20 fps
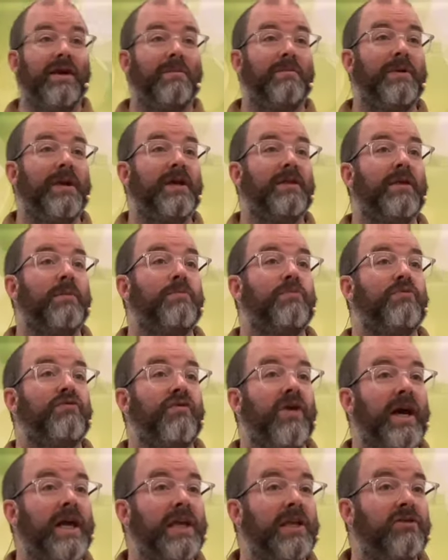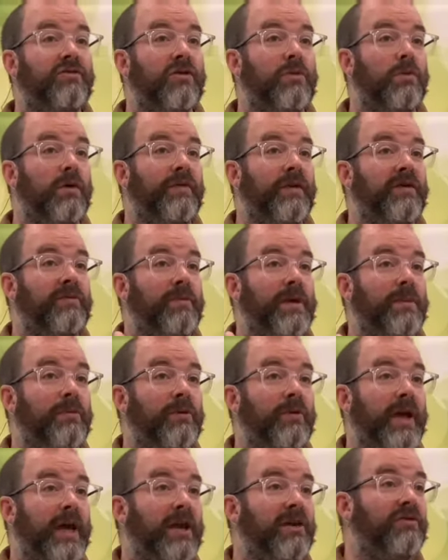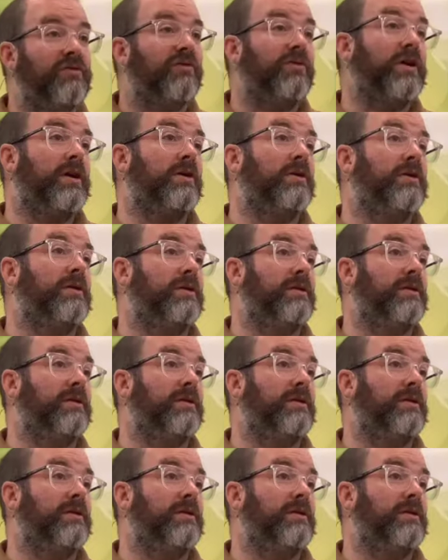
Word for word: being the bridegroom of His people Israel.